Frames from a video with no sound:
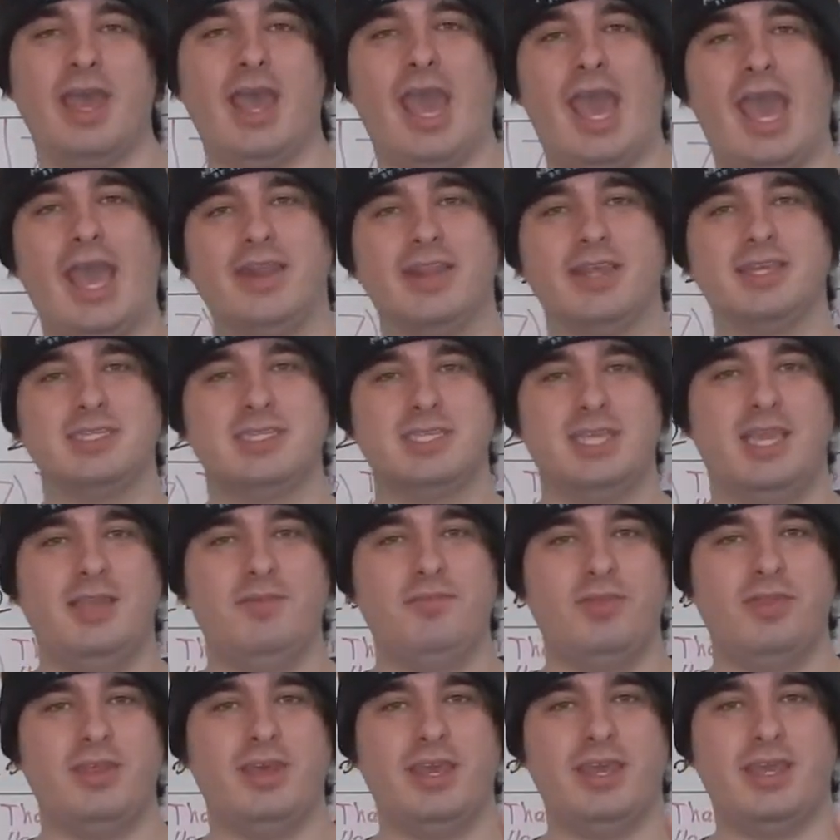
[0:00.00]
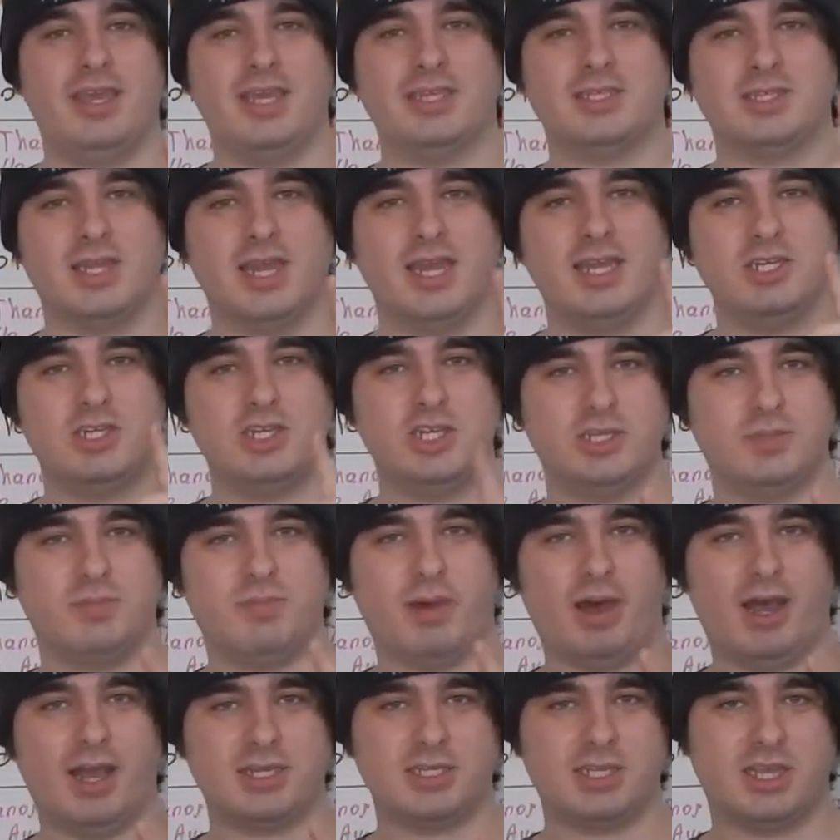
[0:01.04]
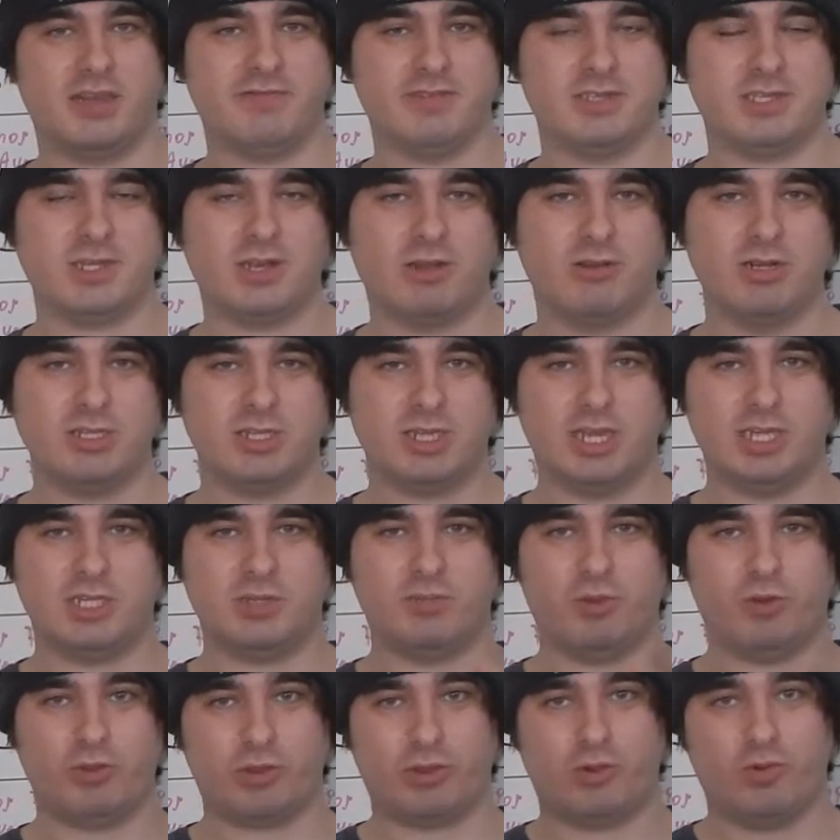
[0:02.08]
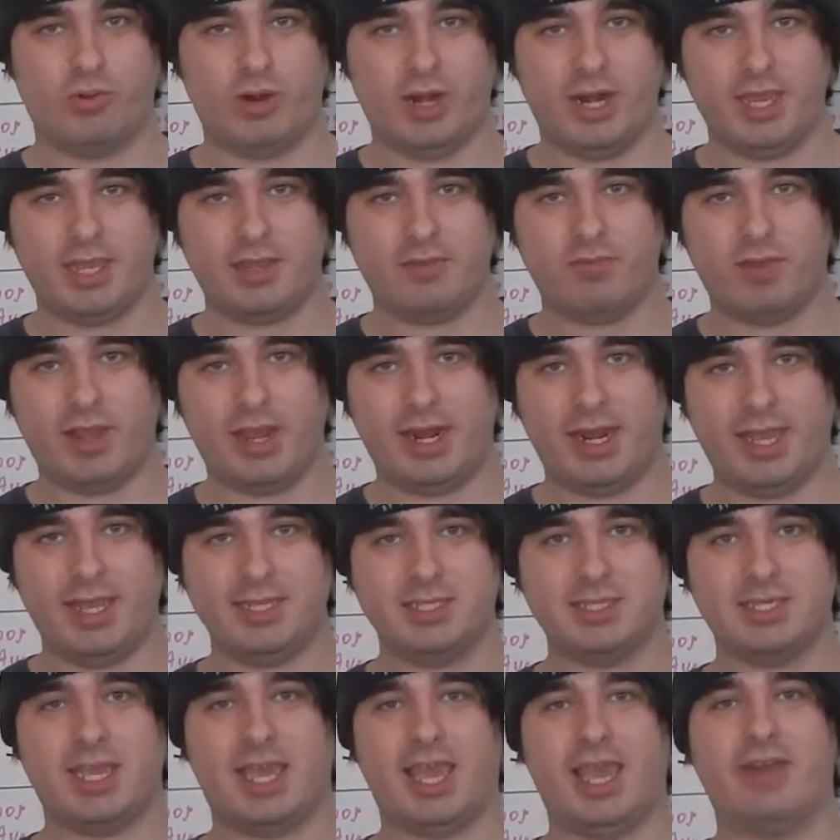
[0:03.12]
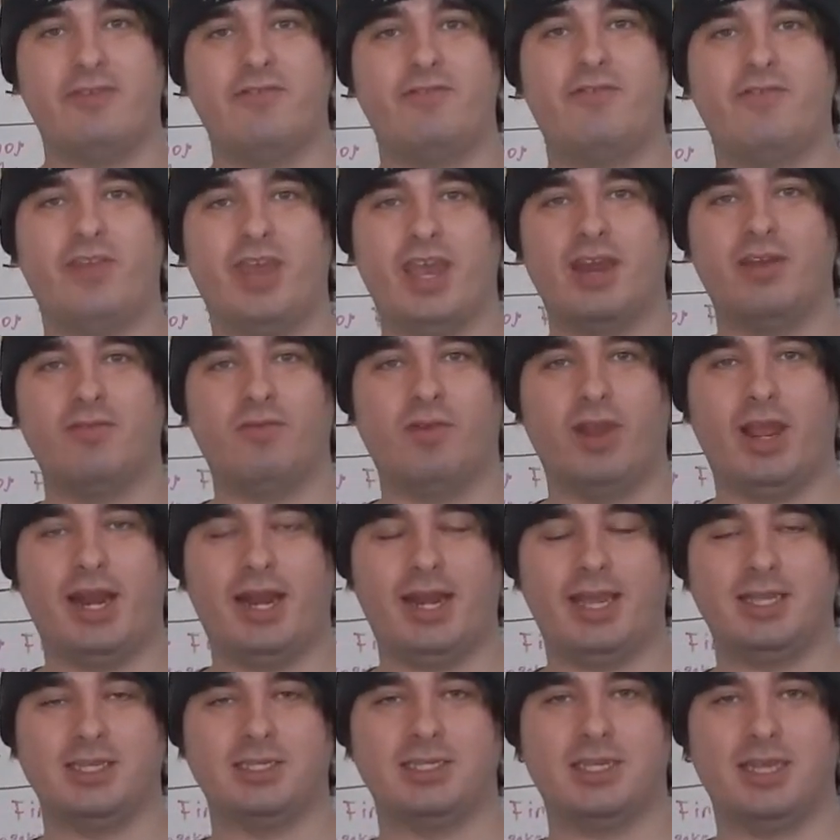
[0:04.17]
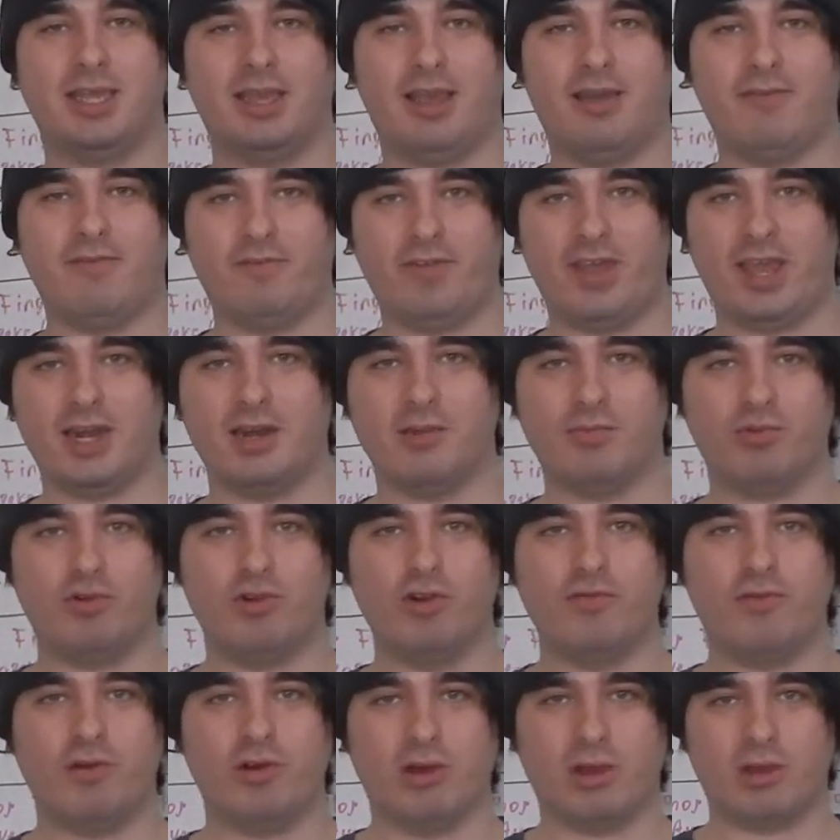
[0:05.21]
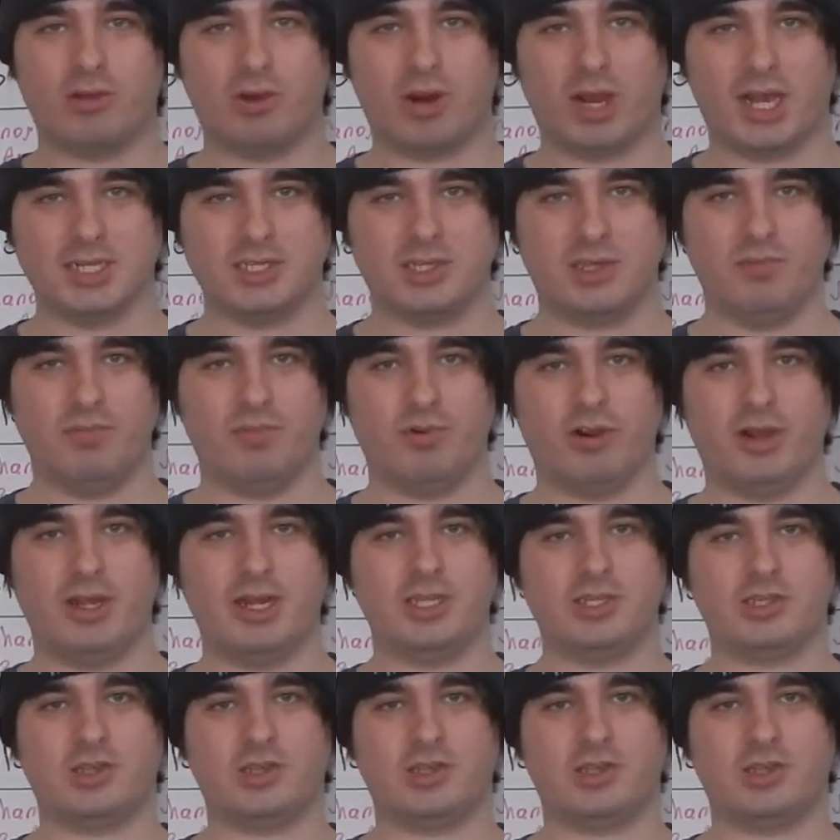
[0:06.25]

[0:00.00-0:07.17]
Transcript: And the same thing, it's not just box office dollars, it's both critic ratings and fan ratings. Fan approval across the board is